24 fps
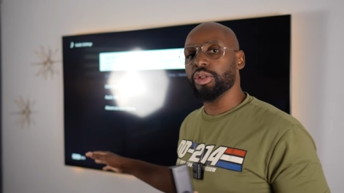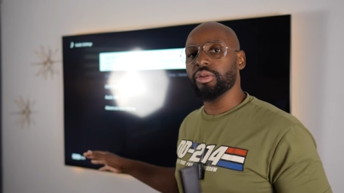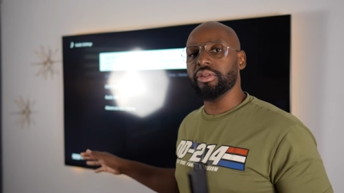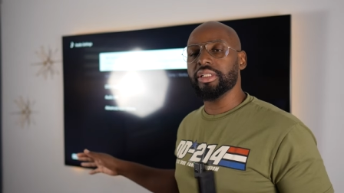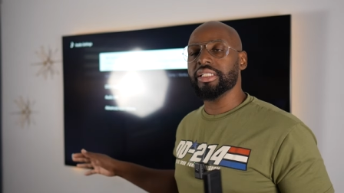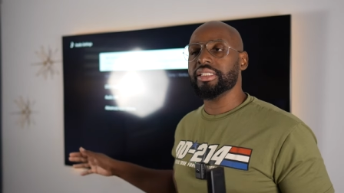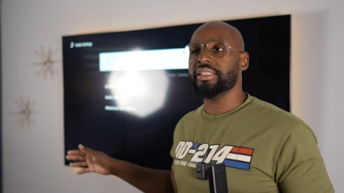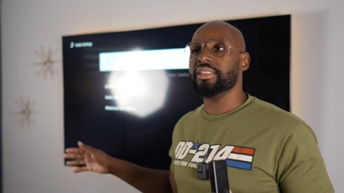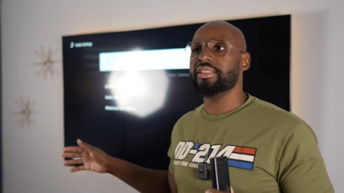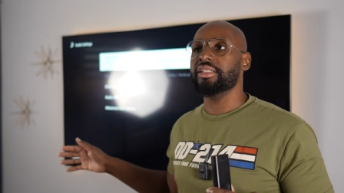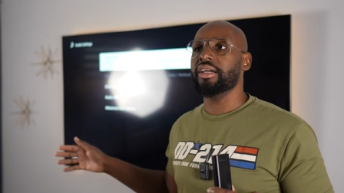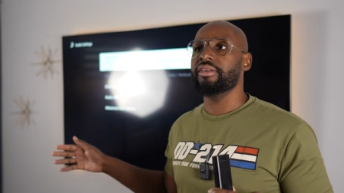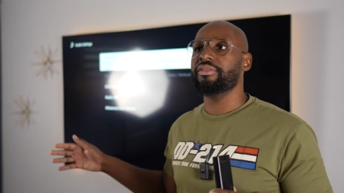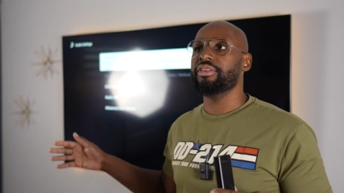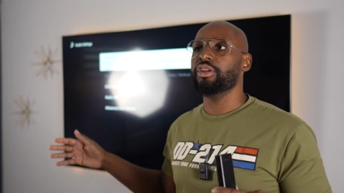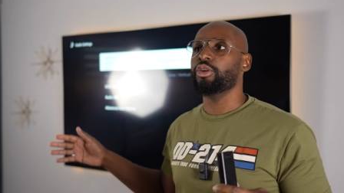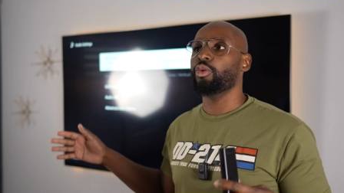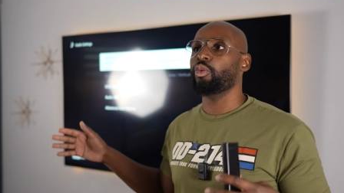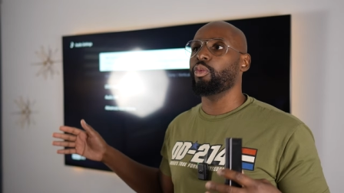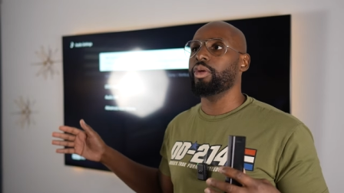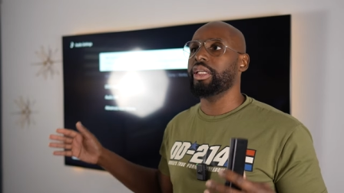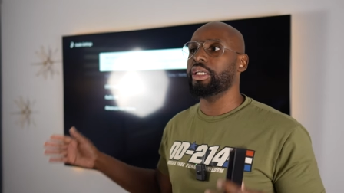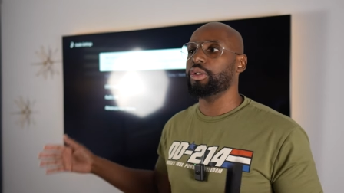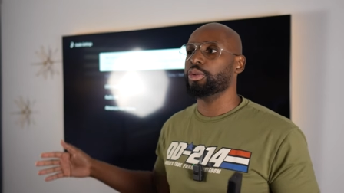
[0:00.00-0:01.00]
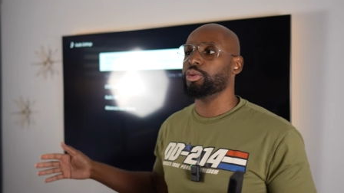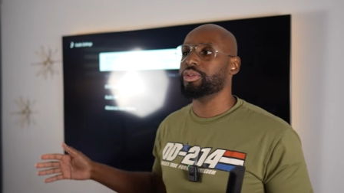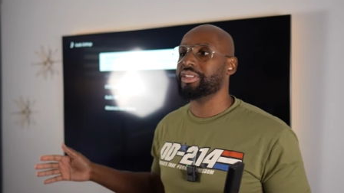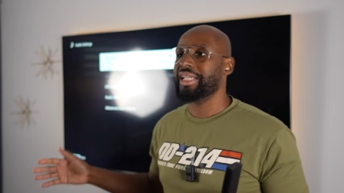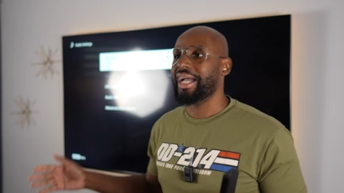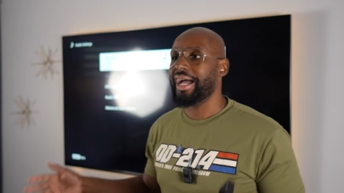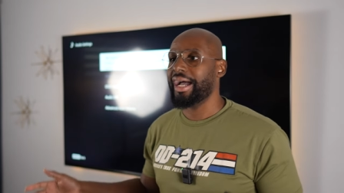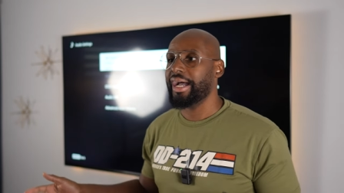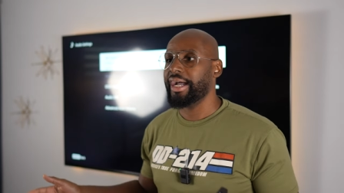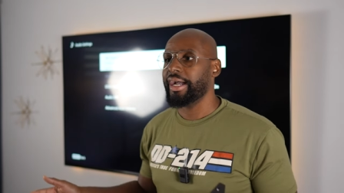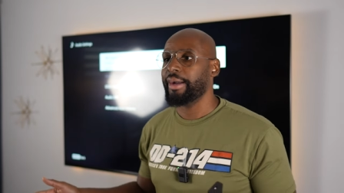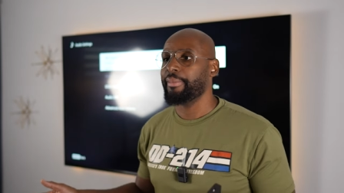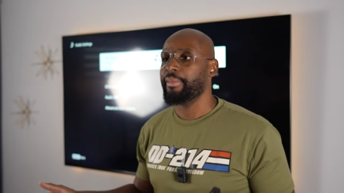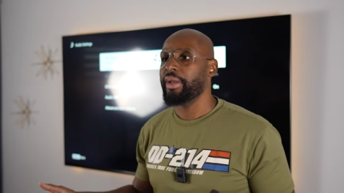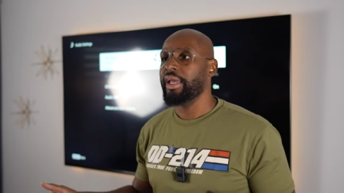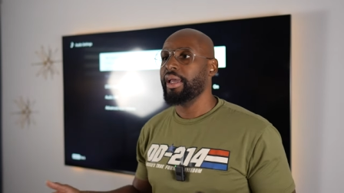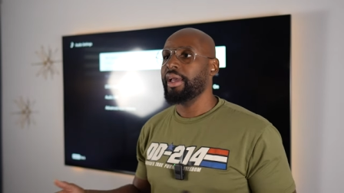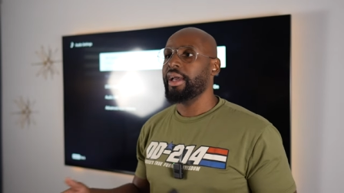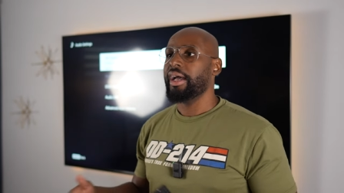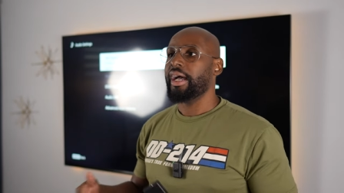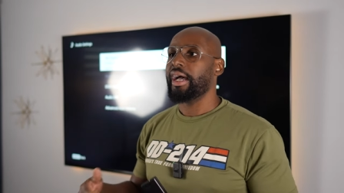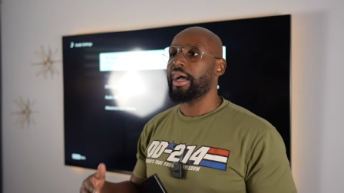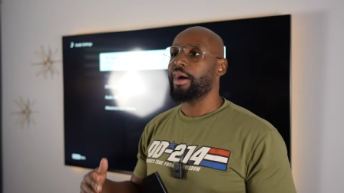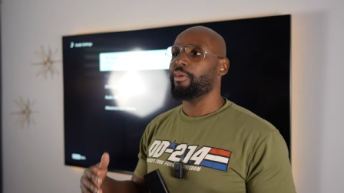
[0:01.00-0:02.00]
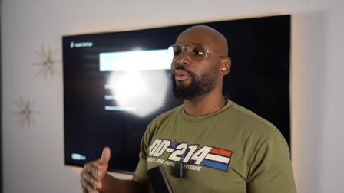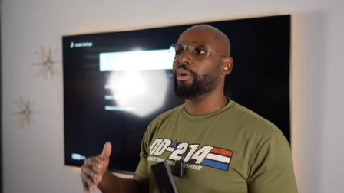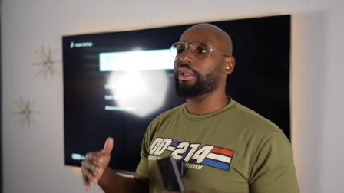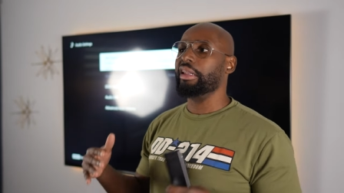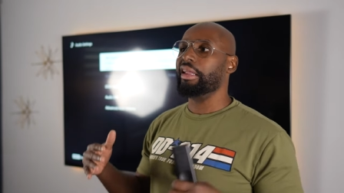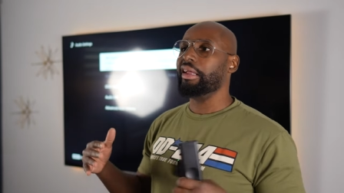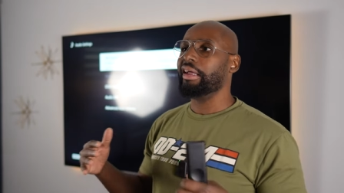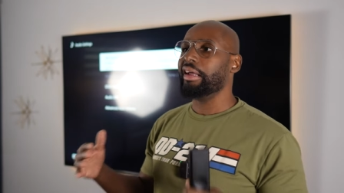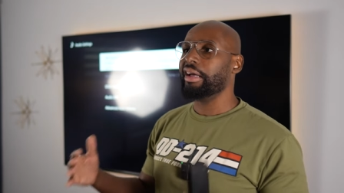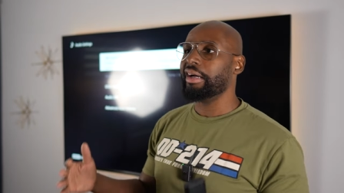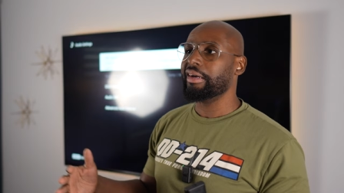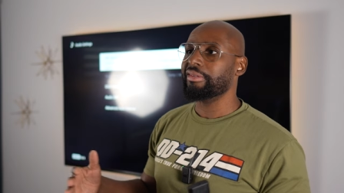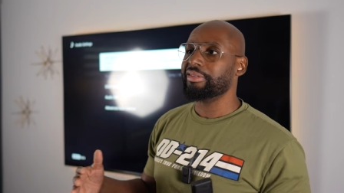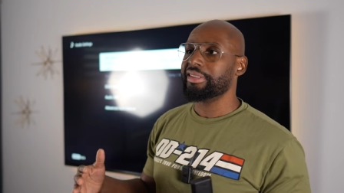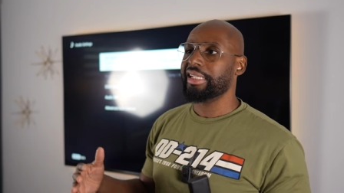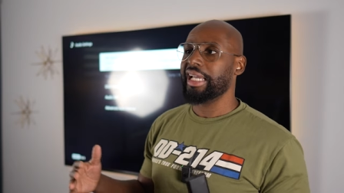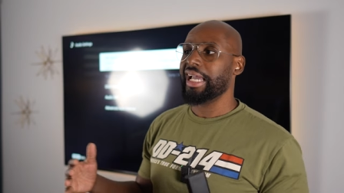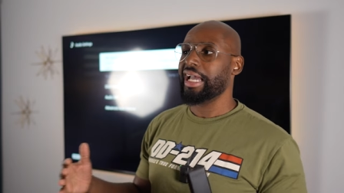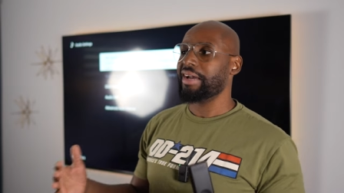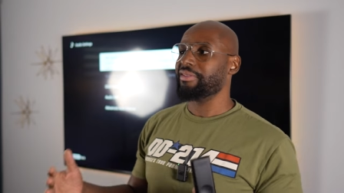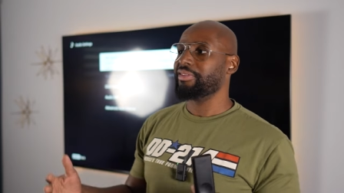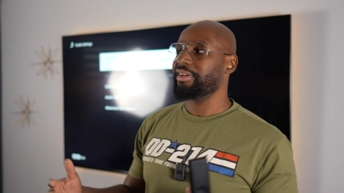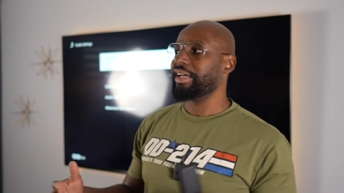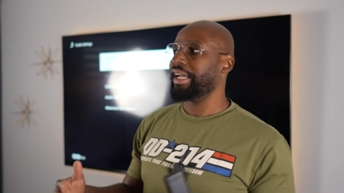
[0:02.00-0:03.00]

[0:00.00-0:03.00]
do this stuff in real time. I would love to have,